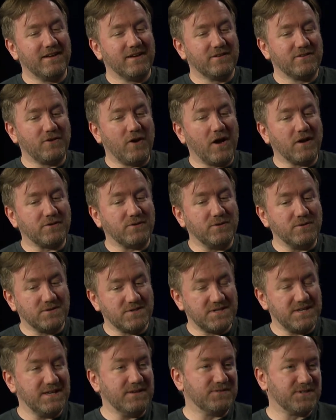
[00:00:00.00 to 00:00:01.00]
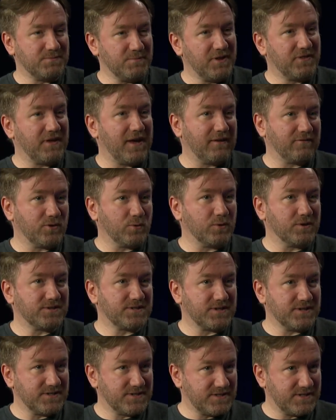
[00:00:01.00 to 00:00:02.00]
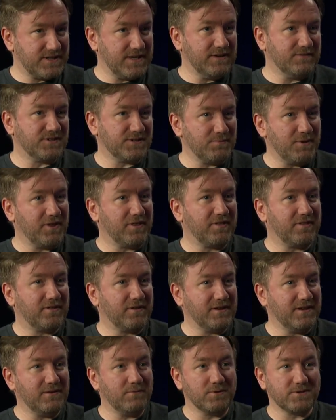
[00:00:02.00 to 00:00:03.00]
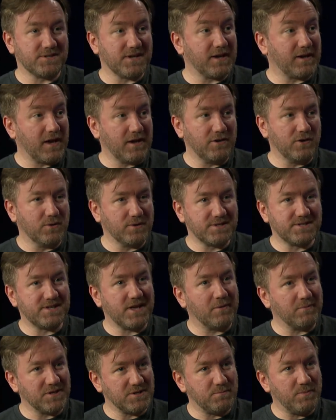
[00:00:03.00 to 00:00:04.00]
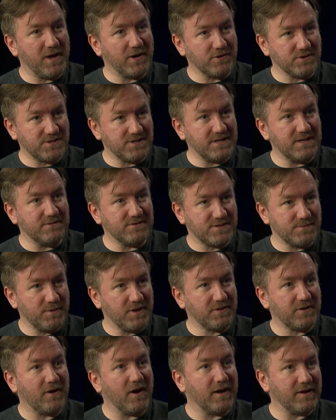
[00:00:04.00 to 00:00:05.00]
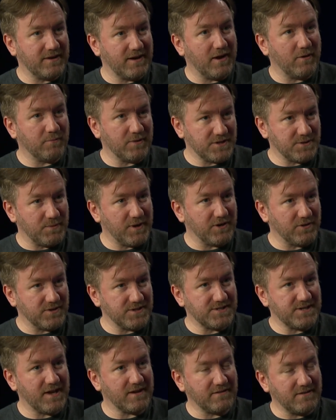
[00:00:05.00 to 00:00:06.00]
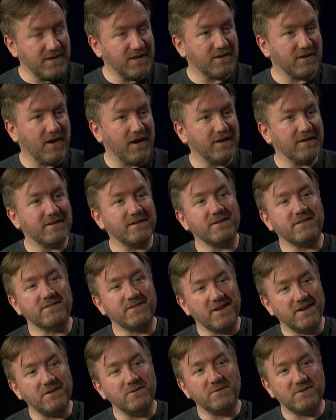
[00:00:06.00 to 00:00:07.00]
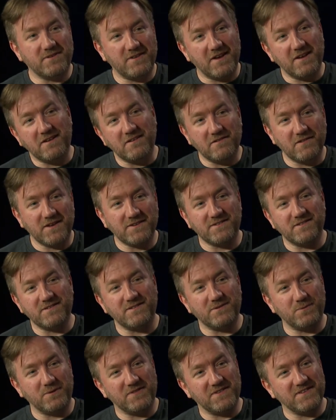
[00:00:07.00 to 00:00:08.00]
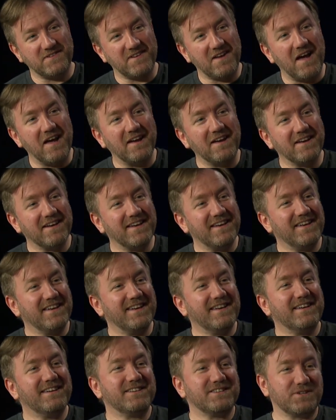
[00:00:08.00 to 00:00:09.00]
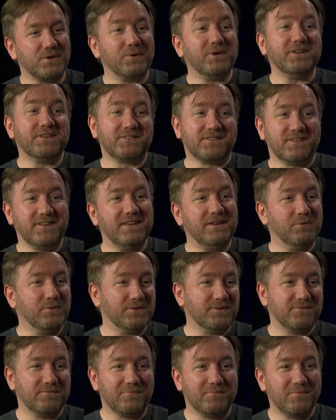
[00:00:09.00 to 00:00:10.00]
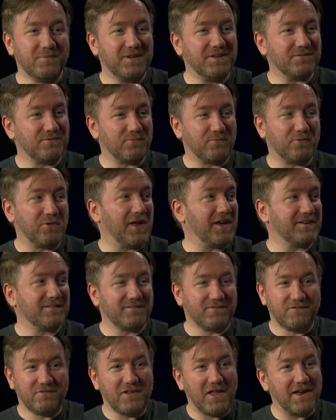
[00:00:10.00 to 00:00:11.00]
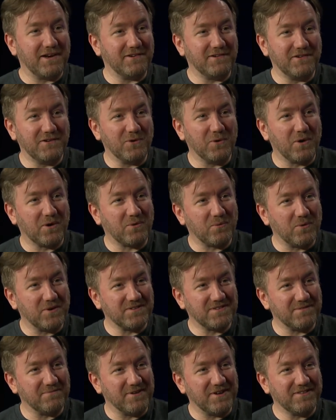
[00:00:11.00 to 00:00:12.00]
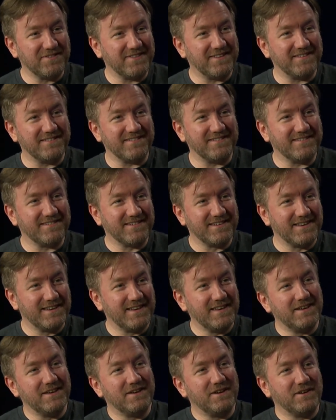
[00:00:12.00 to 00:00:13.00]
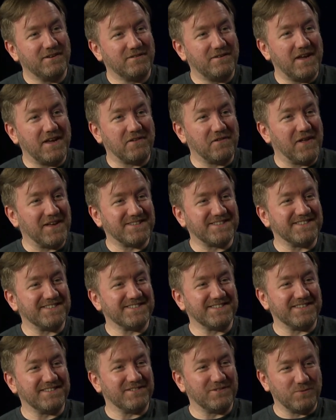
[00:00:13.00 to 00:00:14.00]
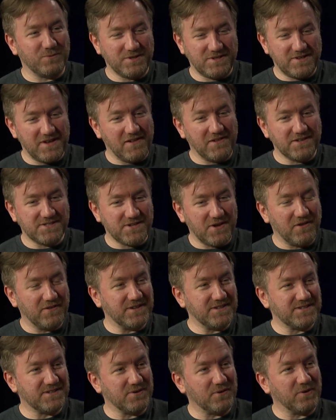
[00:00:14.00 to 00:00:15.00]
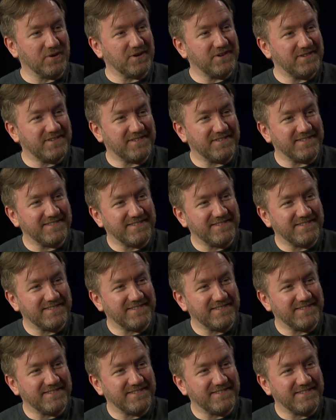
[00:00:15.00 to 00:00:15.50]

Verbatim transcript: talked to Steve Smith afterwards because Steve Smith, he was like, I noticed how much better Steve Smith got and how much better his technique got. And he said he was taking lessons with this guy. So he, he would he's fly, fly to New York once a month and take lessons and would tell us all these stories.